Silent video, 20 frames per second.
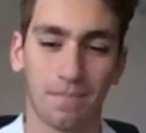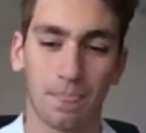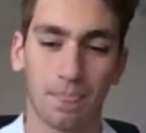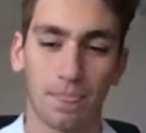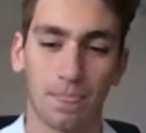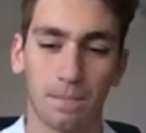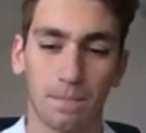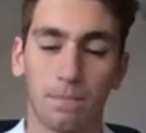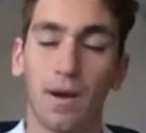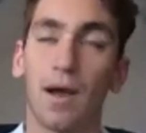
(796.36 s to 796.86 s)

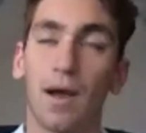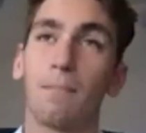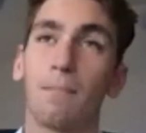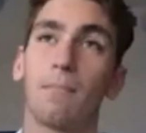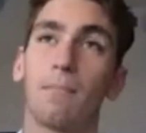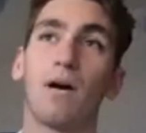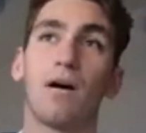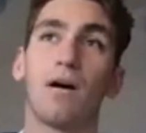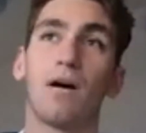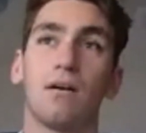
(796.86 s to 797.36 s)
my
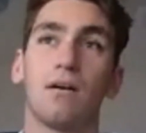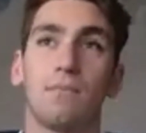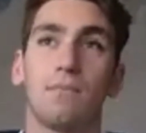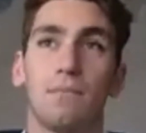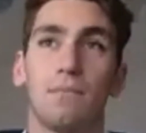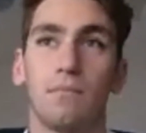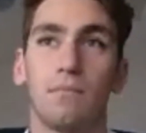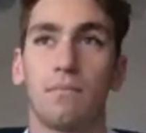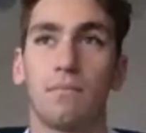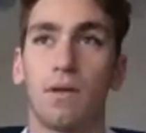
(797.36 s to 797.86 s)

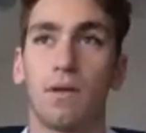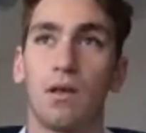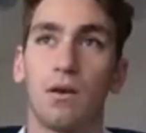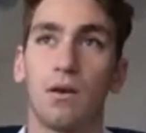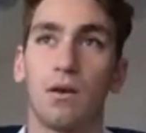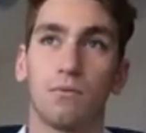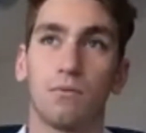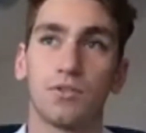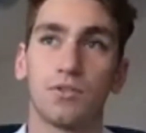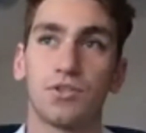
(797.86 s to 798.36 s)
mom,
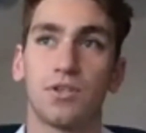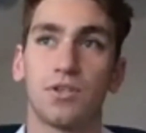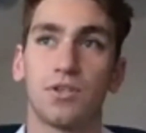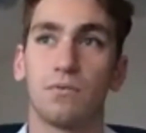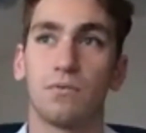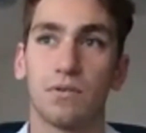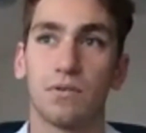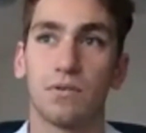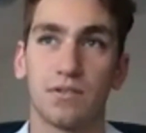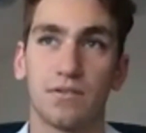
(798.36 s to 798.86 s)
when she
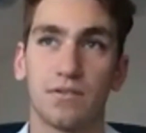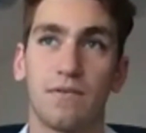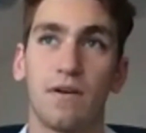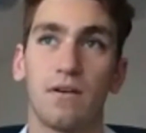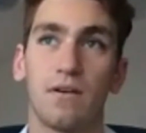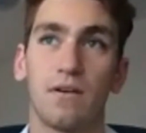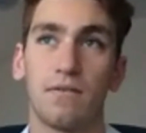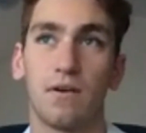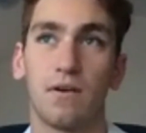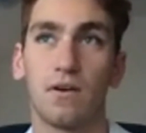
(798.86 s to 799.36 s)
was
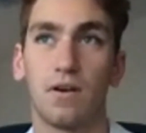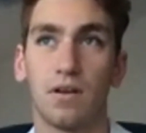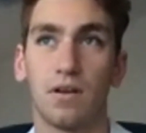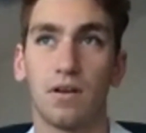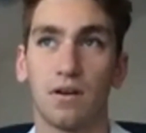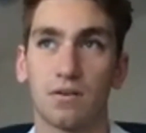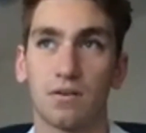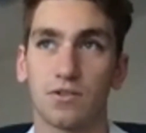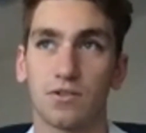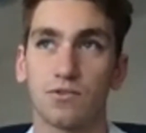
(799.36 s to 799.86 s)
very
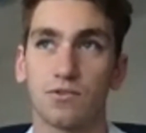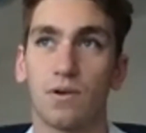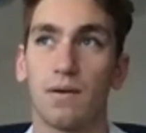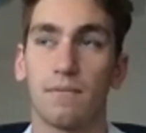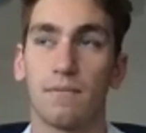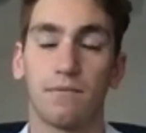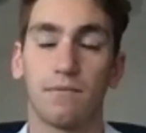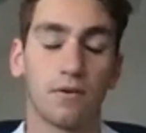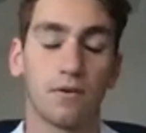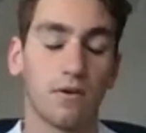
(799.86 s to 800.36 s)
young, swam
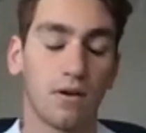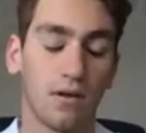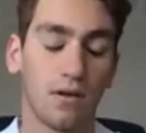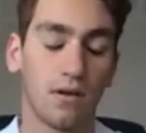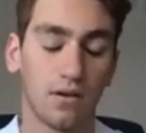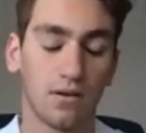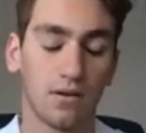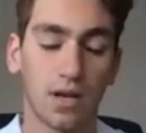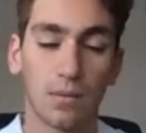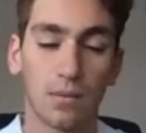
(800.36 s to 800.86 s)
for a
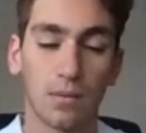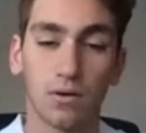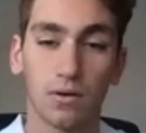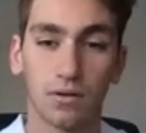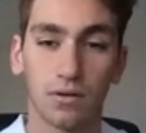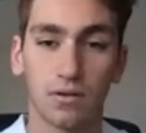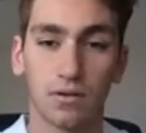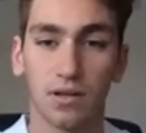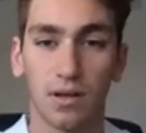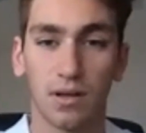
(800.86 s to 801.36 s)
neighborhood
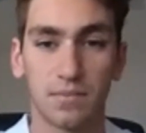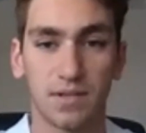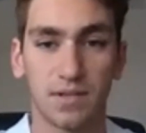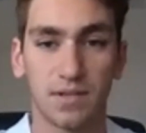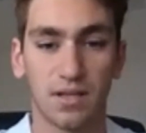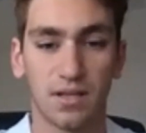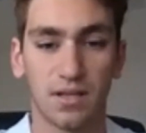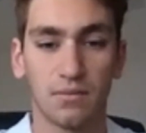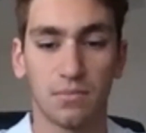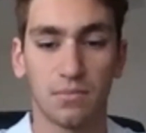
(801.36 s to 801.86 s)
club
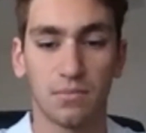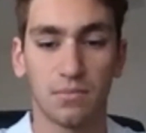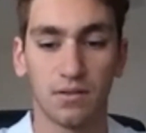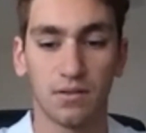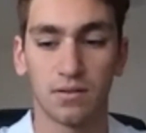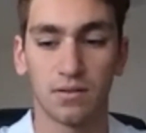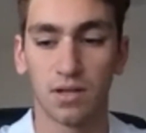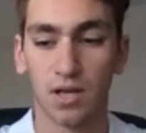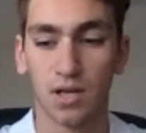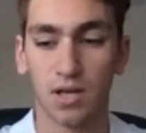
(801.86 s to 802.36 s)
team, and
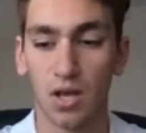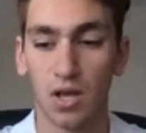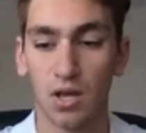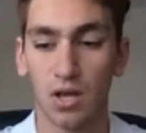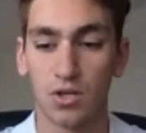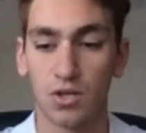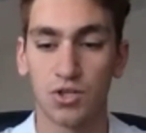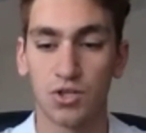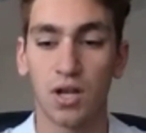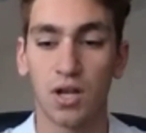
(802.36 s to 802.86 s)

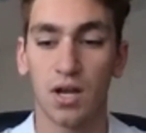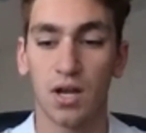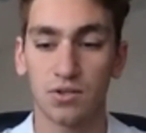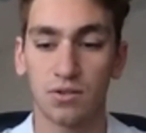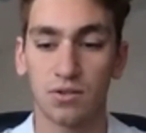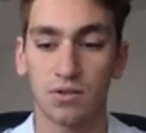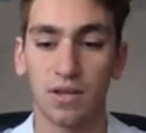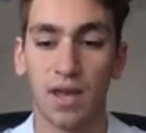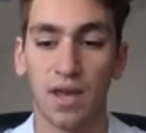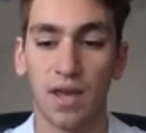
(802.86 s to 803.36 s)
she
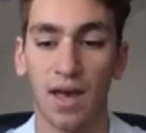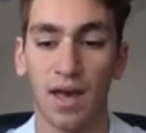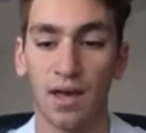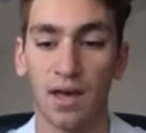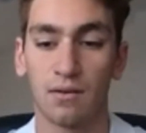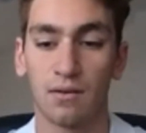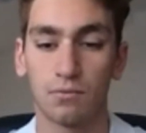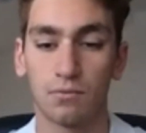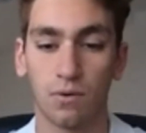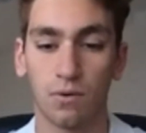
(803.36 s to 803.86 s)
actually
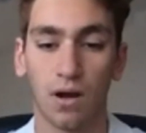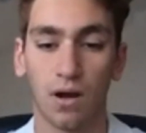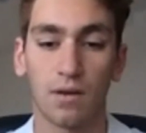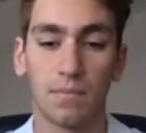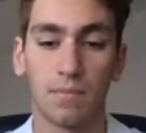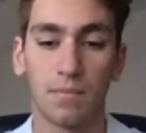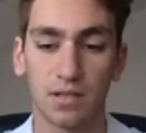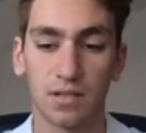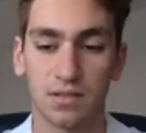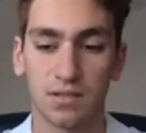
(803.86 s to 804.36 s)
had quite a
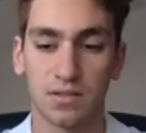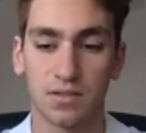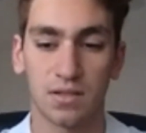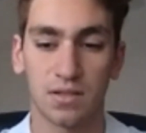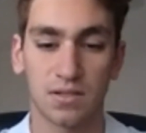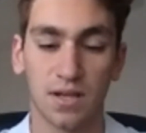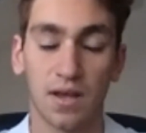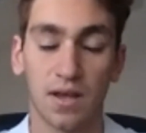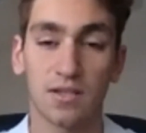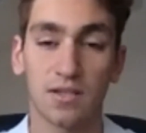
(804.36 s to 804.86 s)
bit of
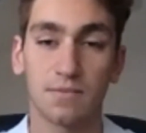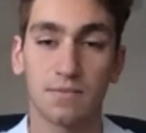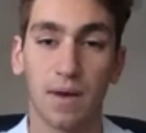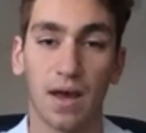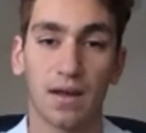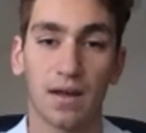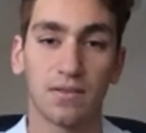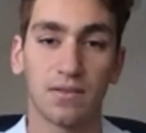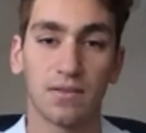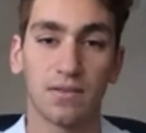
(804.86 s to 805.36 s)
success
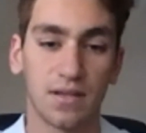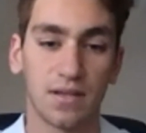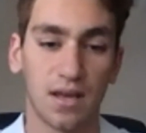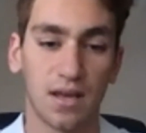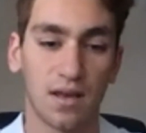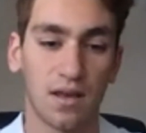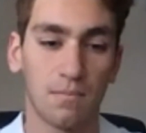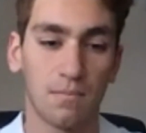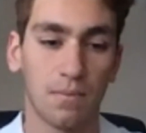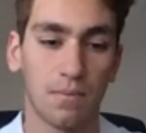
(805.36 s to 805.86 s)
back in the
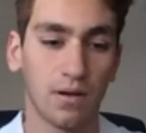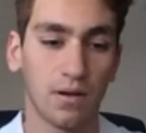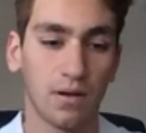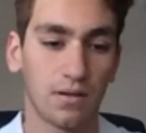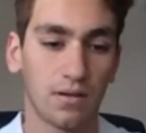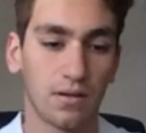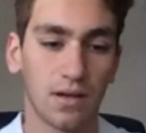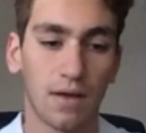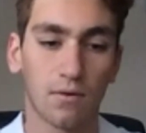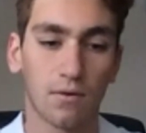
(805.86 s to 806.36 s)
day, but
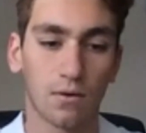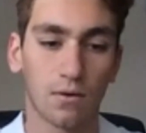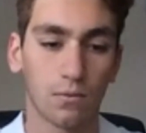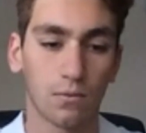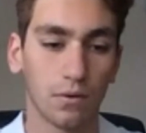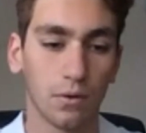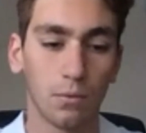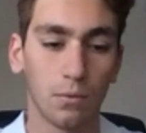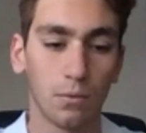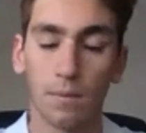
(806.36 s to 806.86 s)
never really
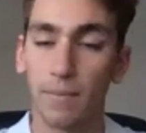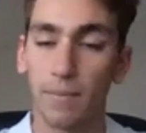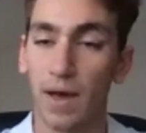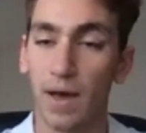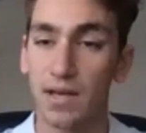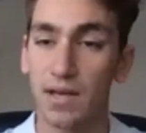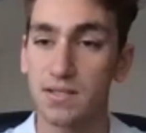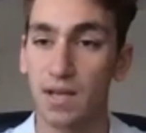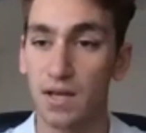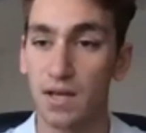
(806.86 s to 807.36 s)
went
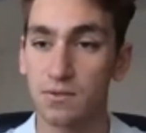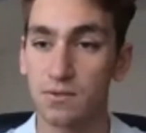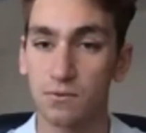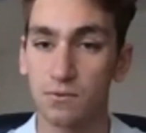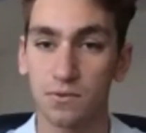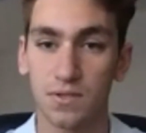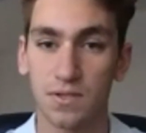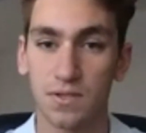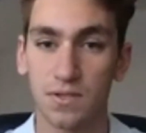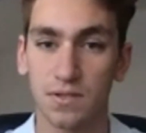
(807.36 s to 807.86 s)
past high school
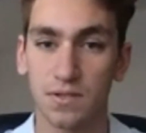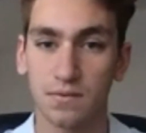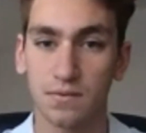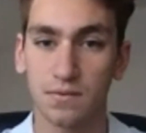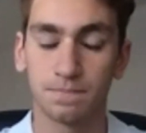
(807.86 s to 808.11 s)
season.